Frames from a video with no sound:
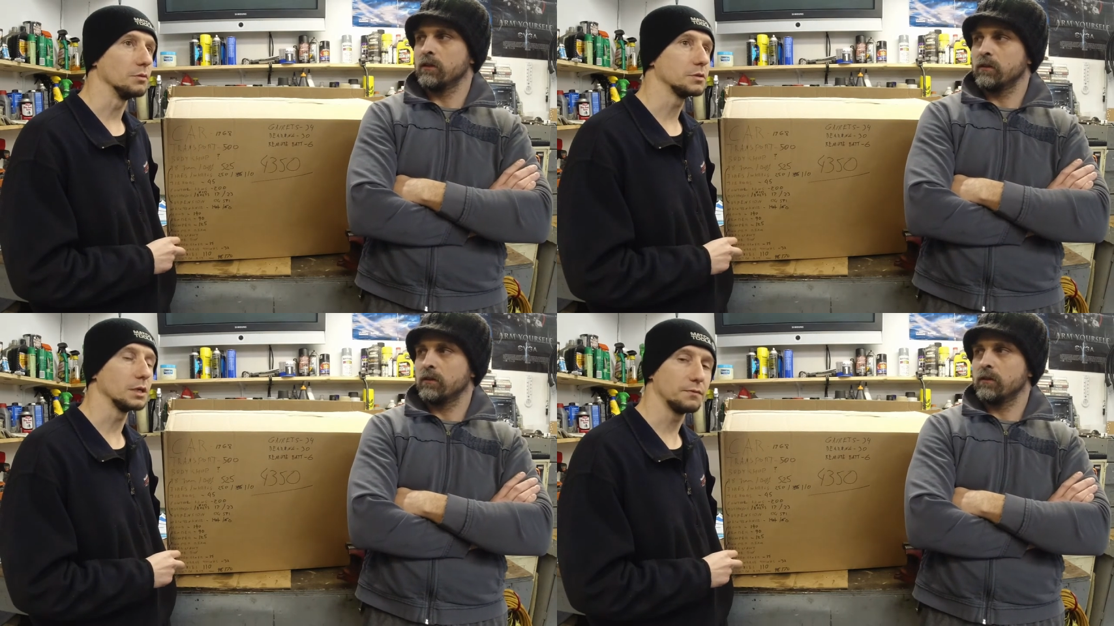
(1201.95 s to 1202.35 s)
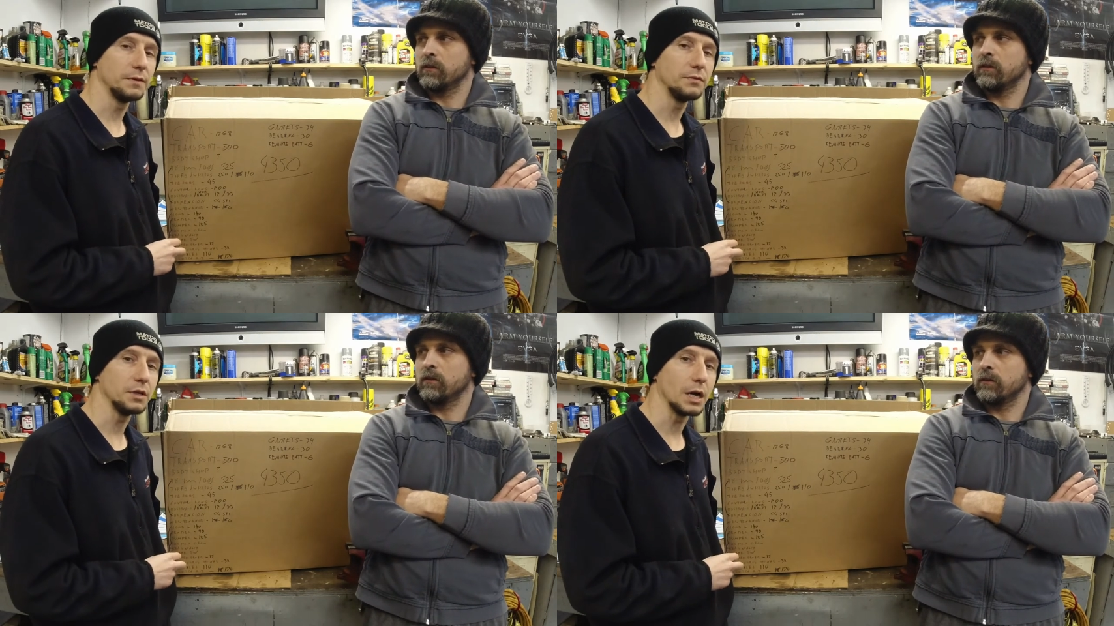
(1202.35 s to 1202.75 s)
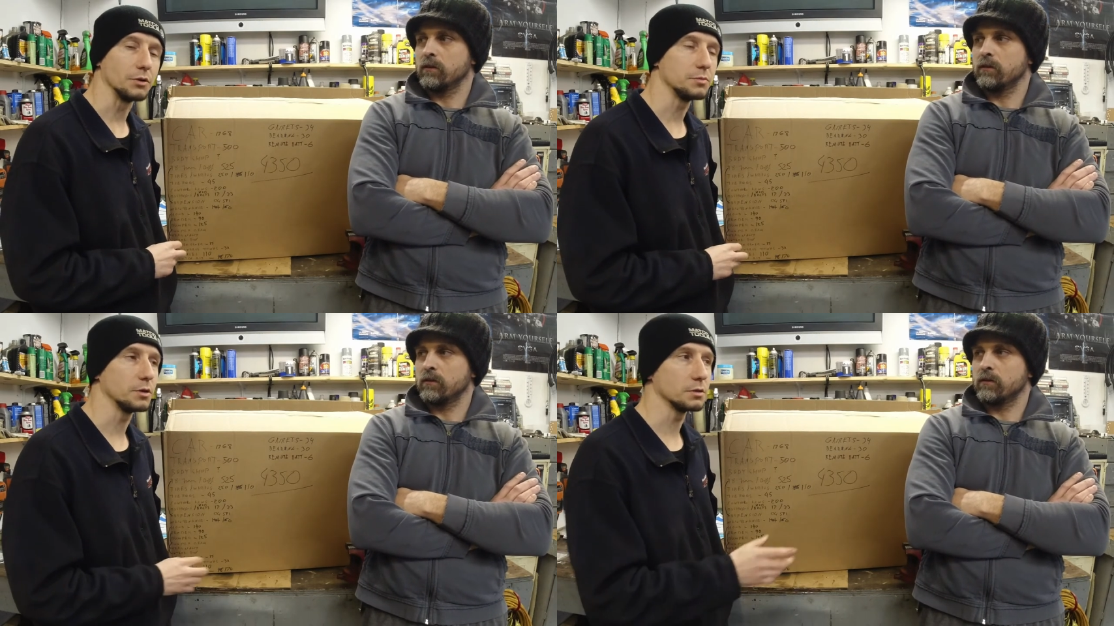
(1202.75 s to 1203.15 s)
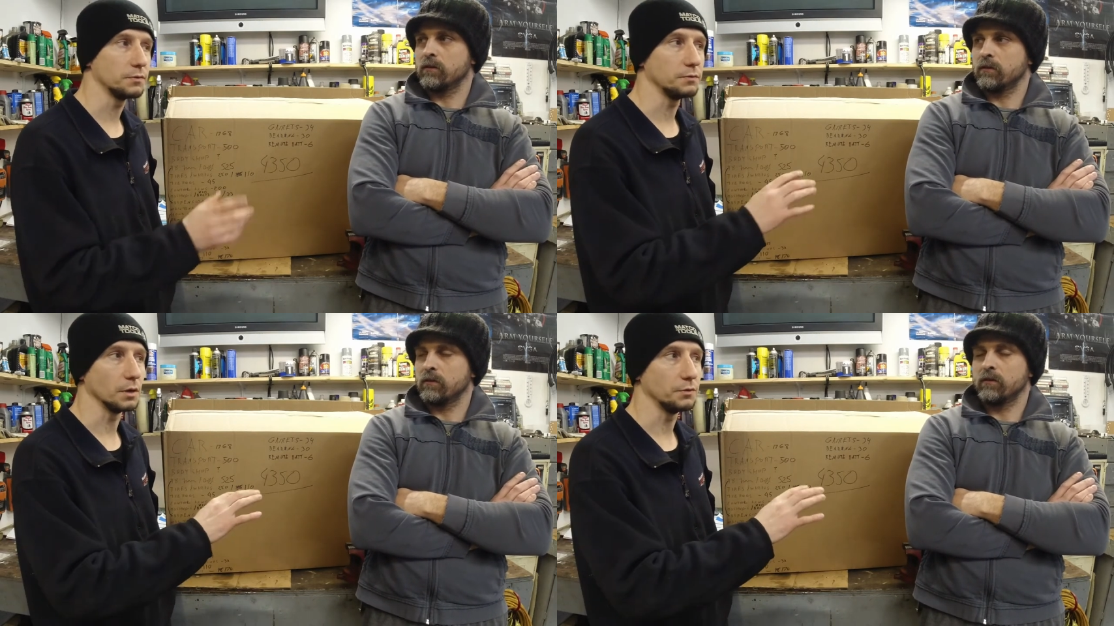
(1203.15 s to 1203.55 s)
Speaker 1: I would say 50 hours because
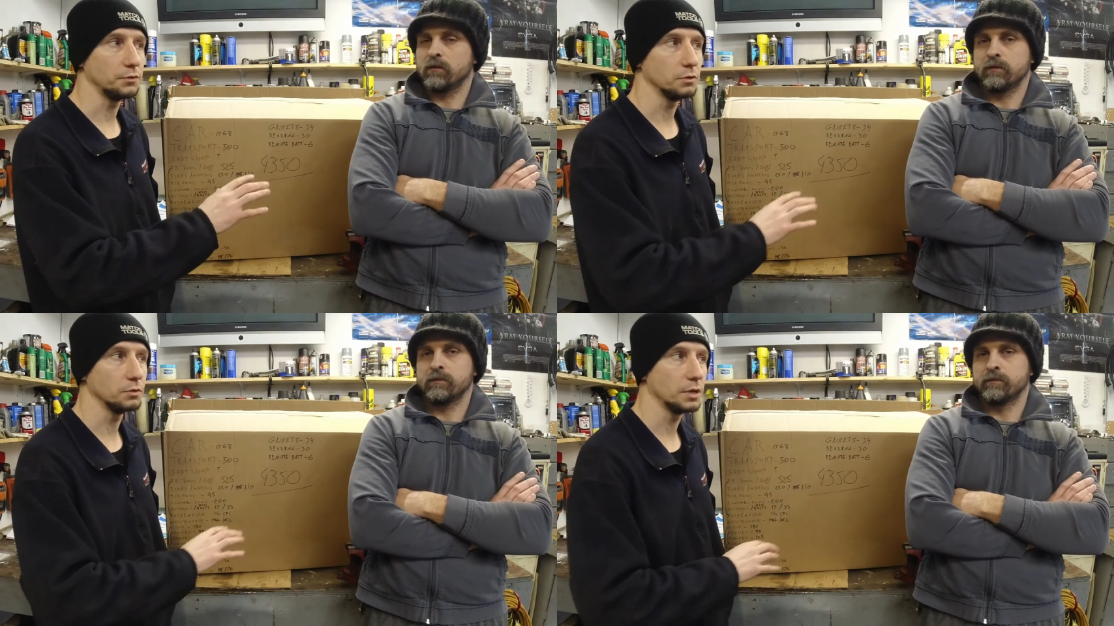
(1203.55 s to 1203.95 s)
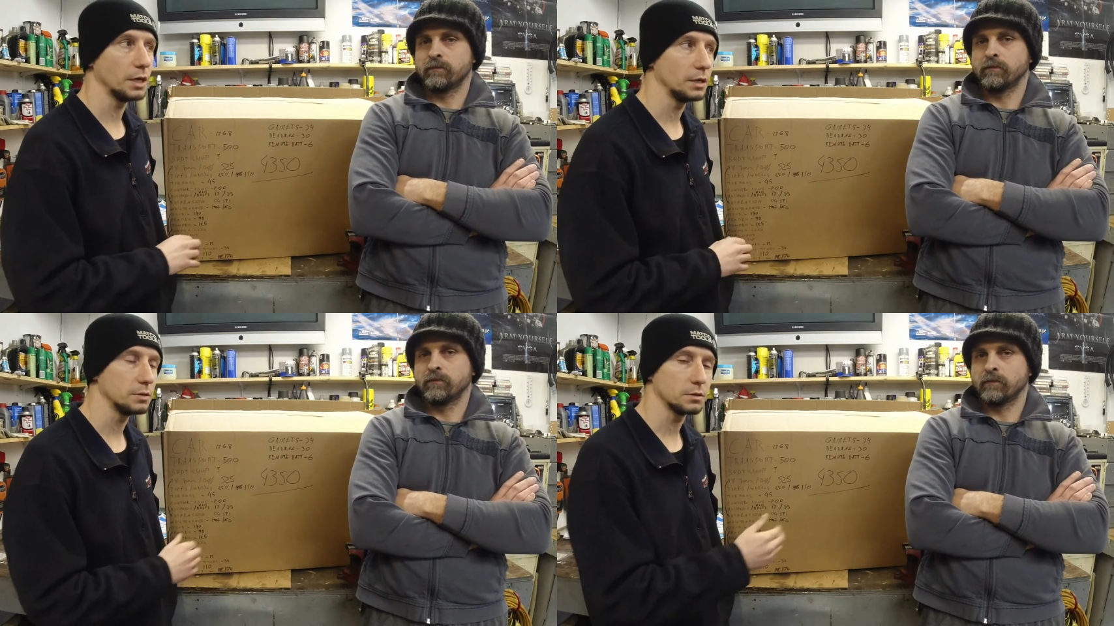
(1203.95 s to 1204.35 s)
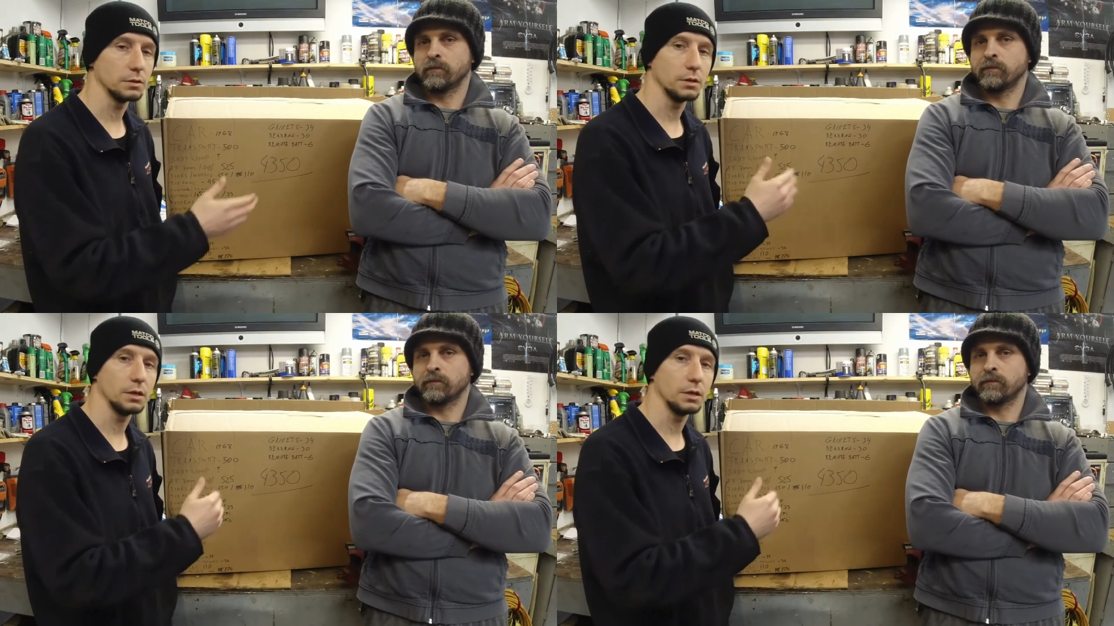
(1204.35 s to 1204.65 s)
a, few days